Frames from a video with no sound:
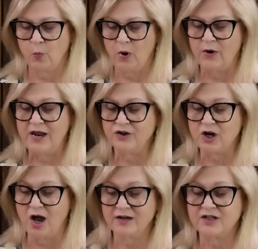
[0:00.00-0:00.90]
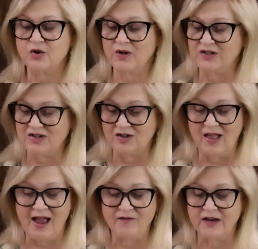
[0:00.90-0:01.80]
where he talks, you can
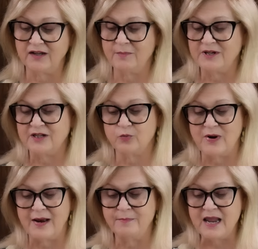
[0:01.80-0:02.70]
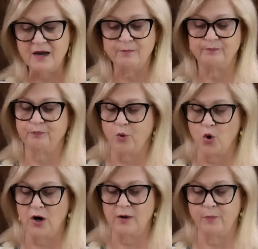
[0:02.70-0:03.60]
still have unlimited red meat,
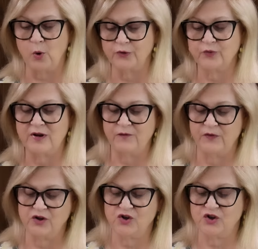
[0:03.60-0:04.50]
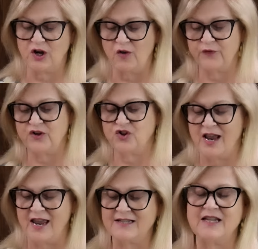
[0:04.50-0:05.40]
pork, poultry, fish, shellfish,
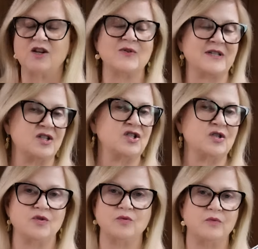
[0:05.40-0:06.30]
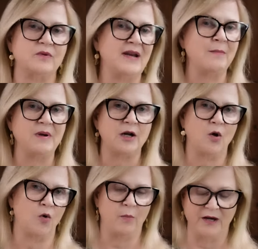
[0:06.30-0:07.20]
eggs. He goes into naming a
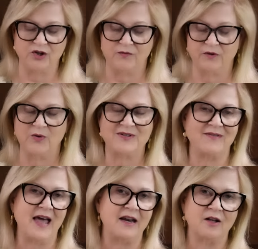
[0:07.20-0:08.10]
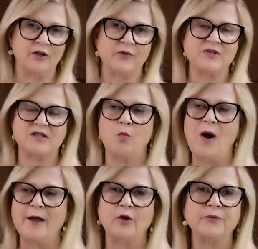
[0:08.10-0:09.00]
whole bunch of those, and that includes the
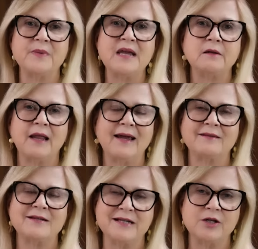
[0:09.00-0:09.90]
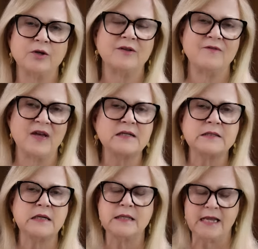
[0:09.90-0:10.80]
wild meat like the deer and the
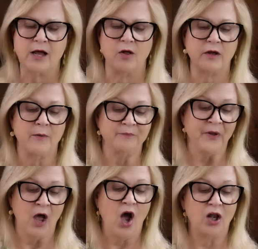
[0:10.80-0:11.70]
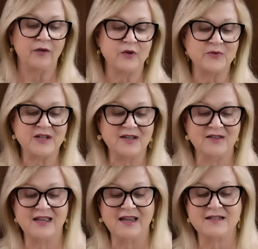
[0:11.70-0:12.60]
venison and the elk, all of those
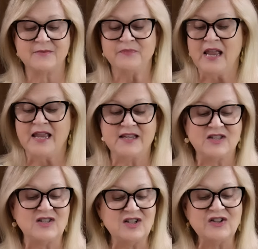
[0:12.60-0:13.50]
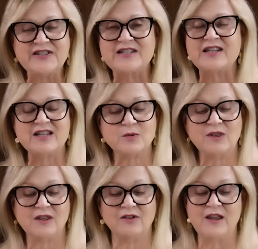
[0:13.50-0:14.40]
good things. He still sticks
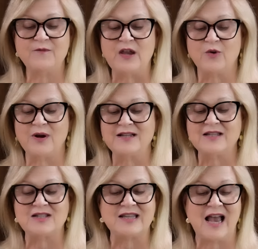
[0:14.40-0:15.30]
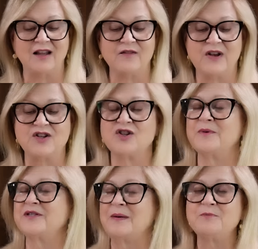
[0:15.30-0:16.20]
with the leafy greens and salad
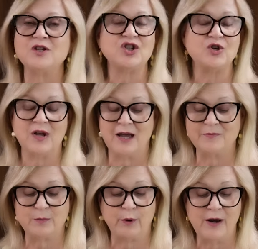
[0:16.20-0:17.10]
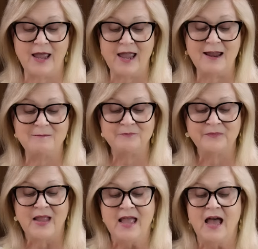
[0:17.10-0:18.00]
vegetables up to 2 cups per day.
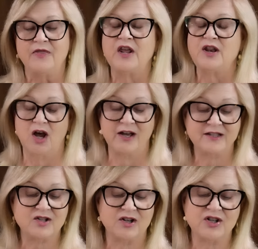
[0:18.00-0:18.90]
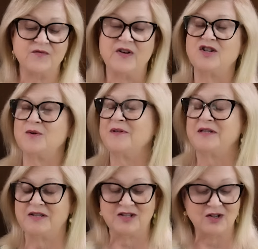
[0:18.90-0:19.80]
The non-starchy
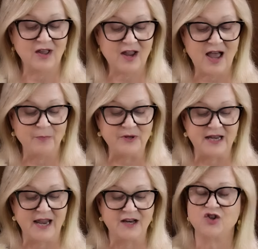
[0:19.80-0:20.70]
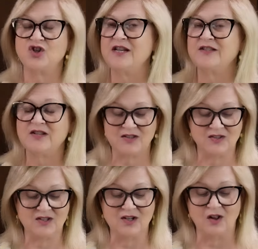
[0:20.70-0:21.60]
vegetables is still 1 cup a day. Cheeses
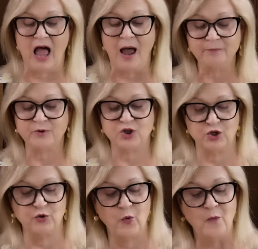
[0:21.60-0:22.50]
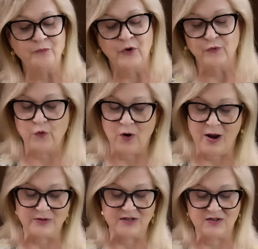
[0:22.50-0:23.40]
is still up to 4
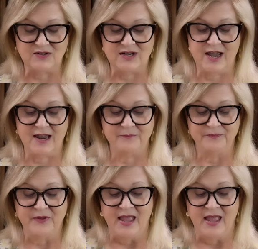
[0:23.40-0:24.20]
ounces a day.